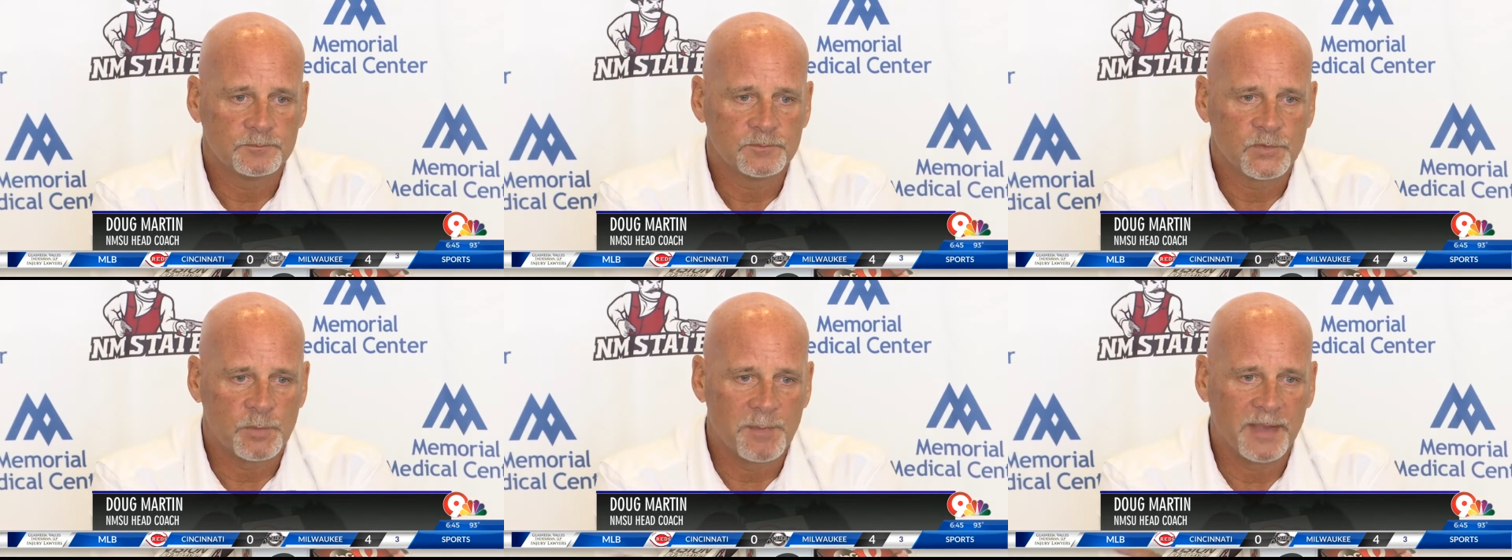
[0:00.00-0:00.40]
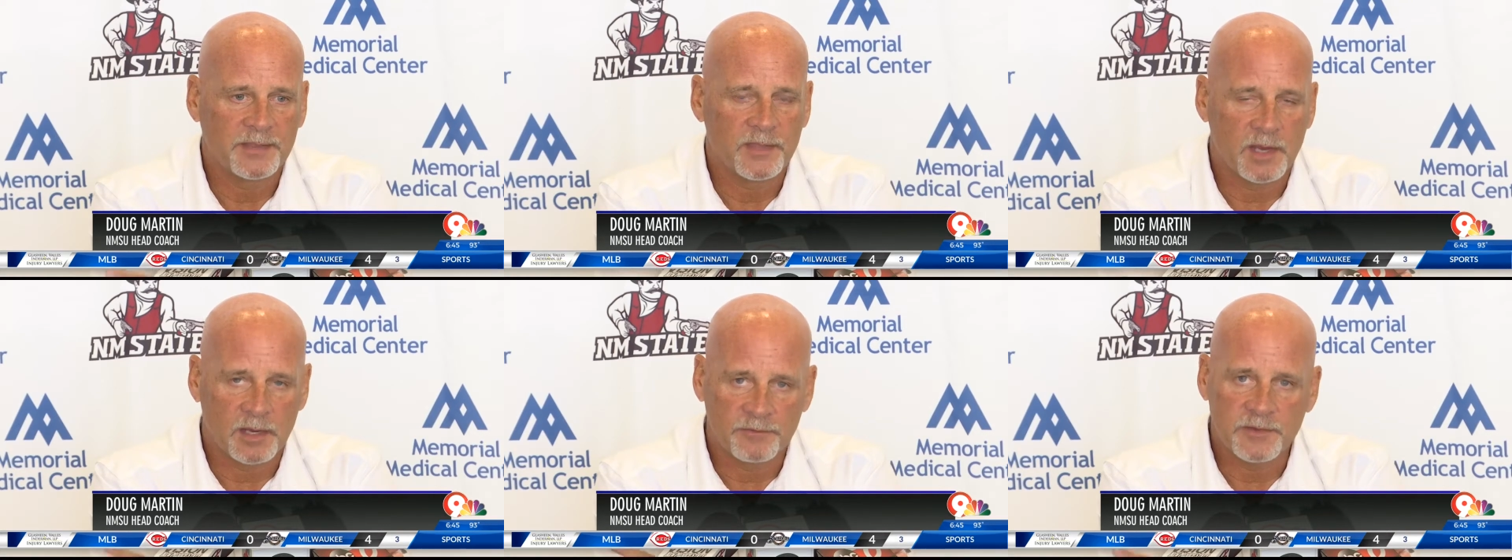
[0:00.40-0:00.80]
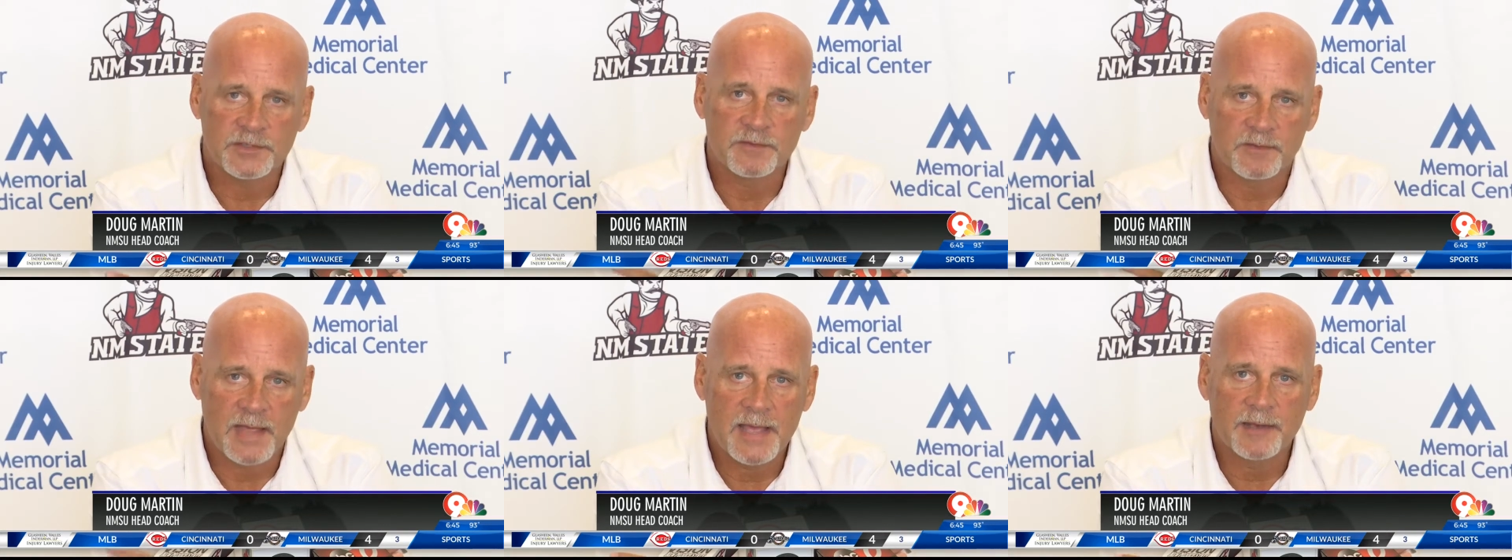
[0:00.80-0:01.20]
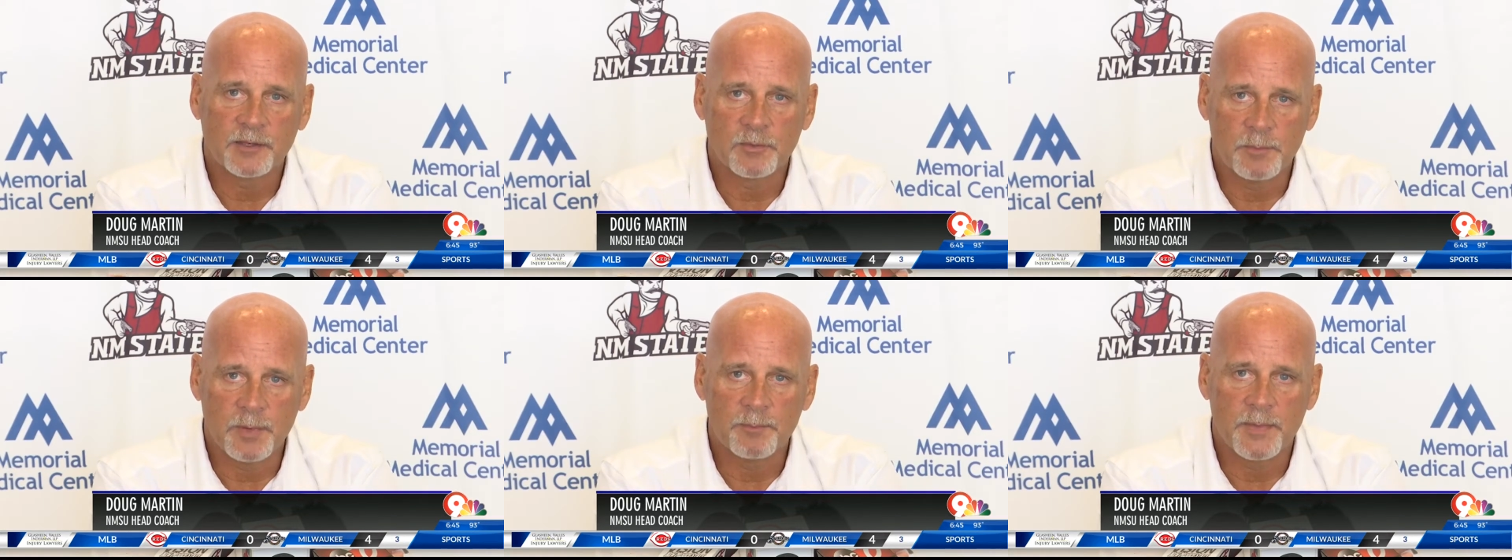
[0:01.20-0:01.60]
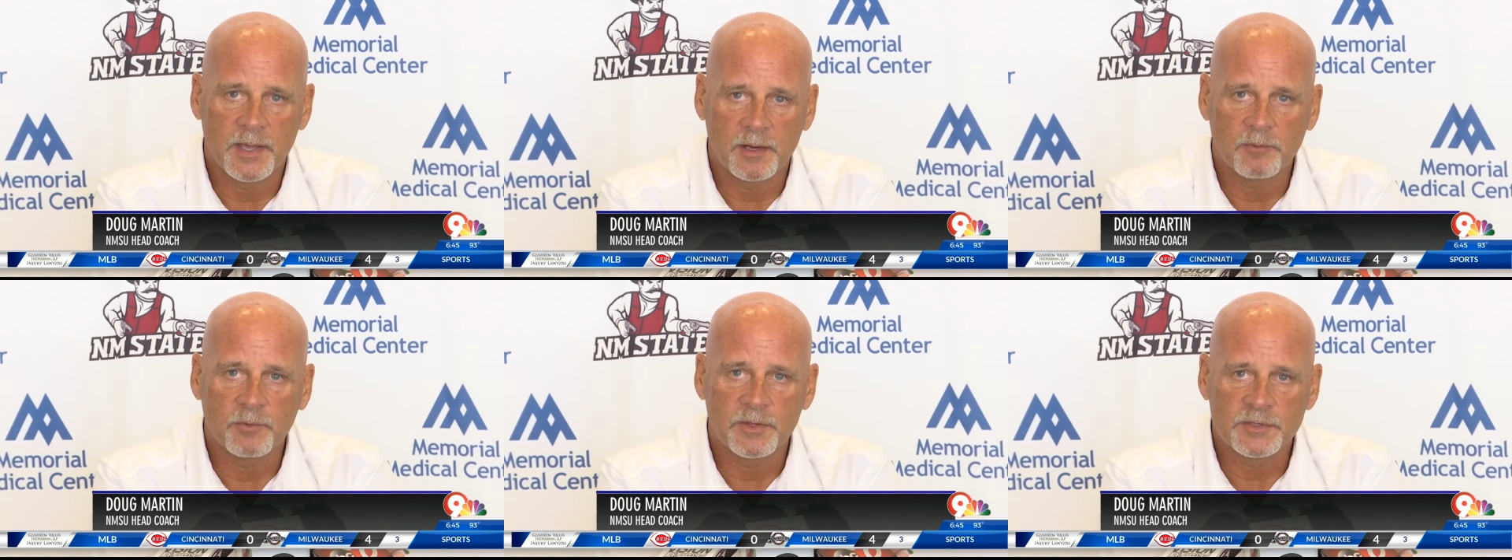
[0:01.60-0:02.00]
to make the offensive line a little bit
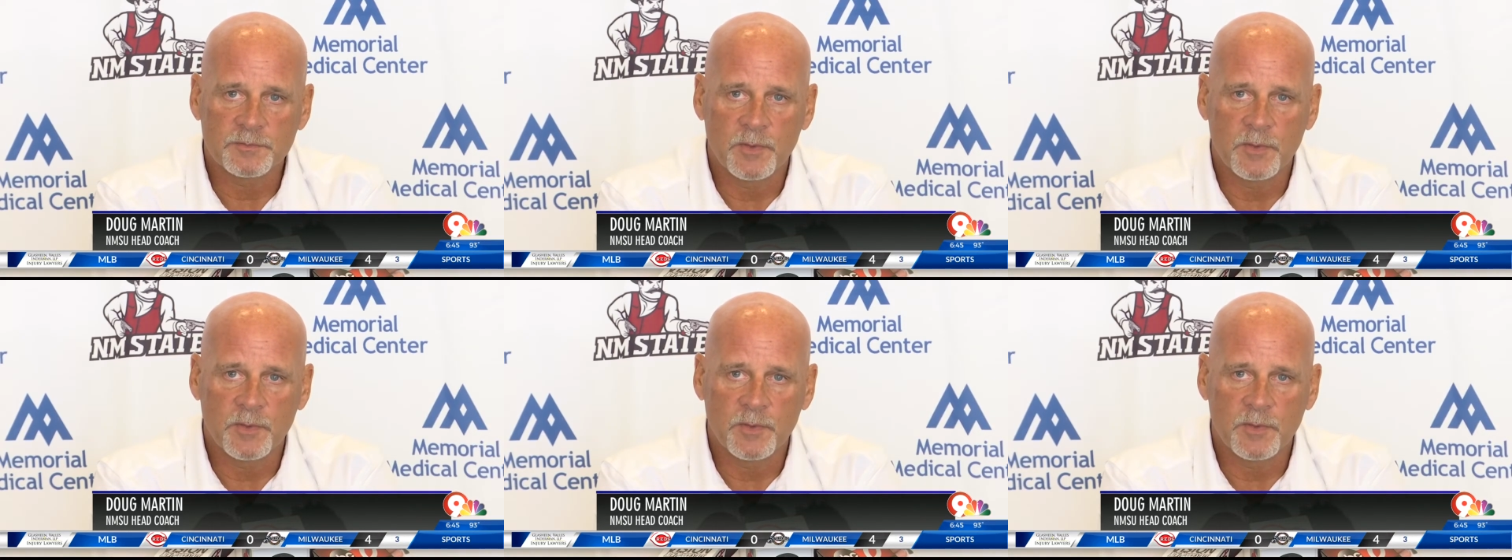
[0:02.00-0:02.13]
better with his